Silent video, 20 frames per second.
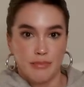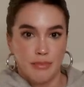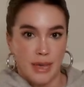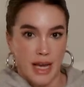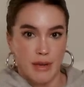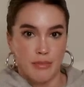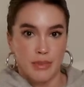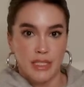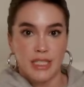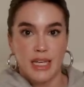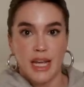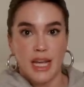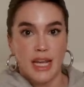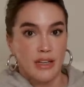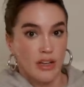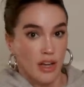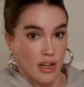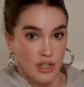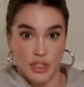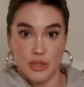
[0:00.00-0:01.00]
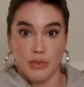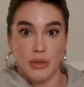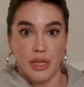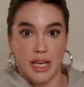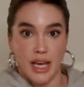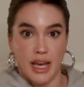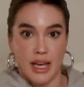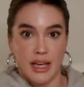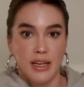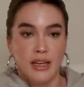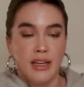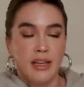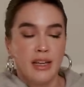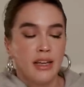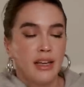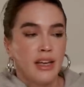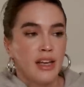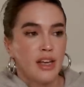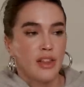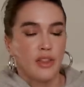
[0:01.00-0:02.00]
bad mistake, not do it again,
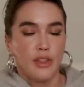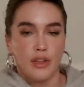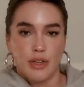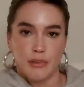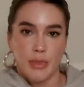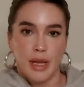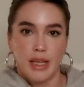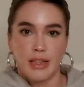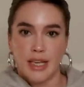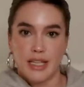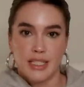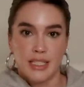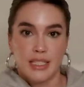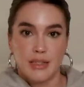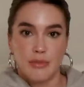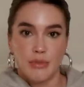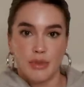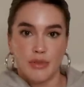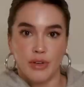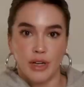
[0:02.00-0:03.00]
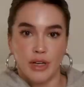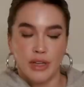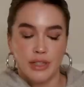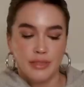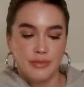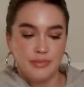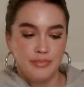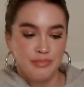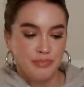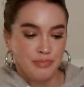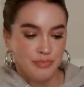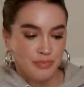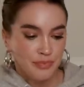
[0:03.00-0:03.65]
learn my lesson and move on.